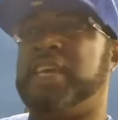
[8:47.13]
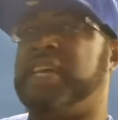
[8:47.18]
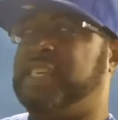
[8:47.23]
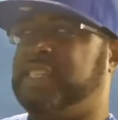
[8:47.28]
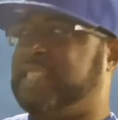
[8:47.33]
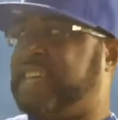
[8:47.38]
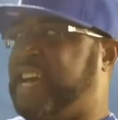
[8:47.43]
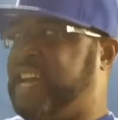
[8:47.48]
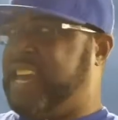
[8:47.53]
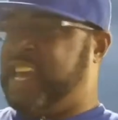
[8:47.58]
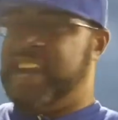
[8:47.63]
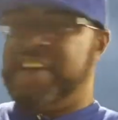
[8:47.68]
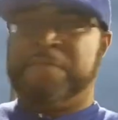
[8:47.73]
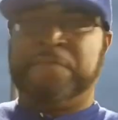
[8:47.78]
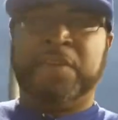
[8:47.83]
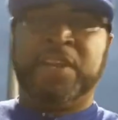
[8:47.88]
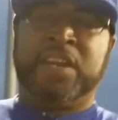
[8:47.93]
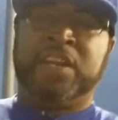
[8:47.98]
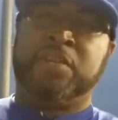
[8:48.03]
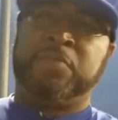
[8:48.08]
as I have
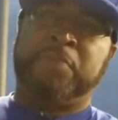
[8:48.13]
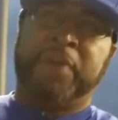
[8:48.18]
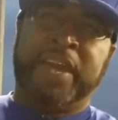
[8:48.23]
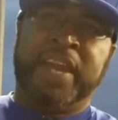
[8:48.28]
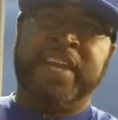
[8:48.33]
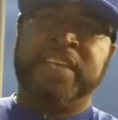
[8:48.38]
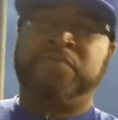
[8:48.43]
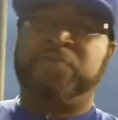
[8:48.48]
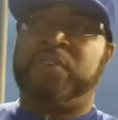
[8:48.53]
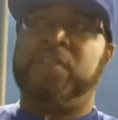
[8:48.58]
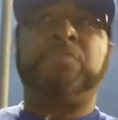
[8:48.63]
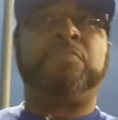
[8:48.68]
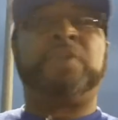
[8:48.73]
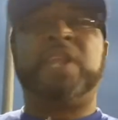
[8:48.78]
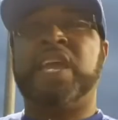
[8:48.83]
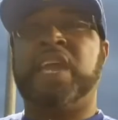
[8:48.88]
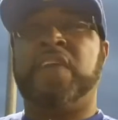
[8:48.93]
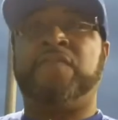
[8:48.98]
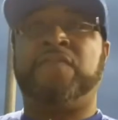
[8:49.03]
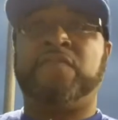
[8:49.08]
been in the past with him
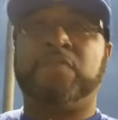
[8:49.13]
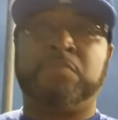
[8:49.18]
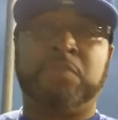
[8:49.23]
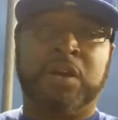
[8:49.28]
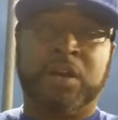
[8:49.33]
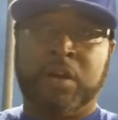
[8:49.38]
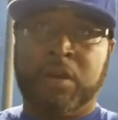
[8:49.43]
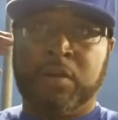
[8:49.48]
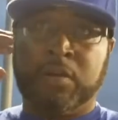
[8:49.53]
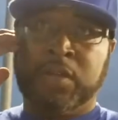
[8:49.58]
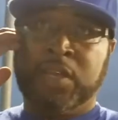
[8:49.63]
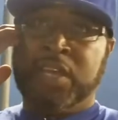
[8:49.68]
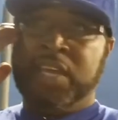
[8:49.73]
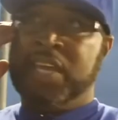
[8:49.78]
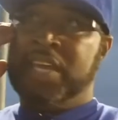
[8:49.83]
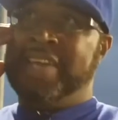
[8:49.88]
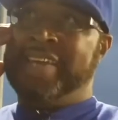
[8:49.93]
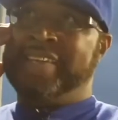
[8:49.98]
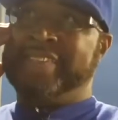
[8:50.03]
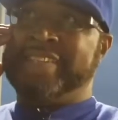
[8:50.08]
playing football.
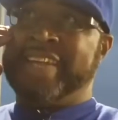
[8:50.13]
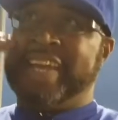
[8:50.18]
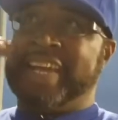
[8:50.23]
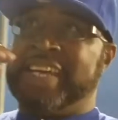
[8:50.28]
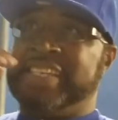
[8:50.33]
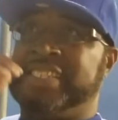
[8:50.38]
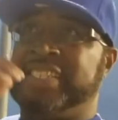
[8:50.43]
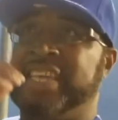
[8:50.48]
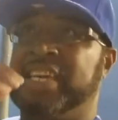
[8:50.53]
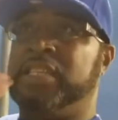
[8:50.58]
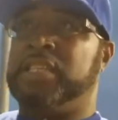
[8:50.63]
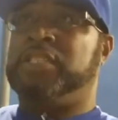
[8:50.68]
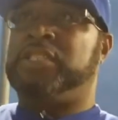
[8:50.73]
It's like I say, the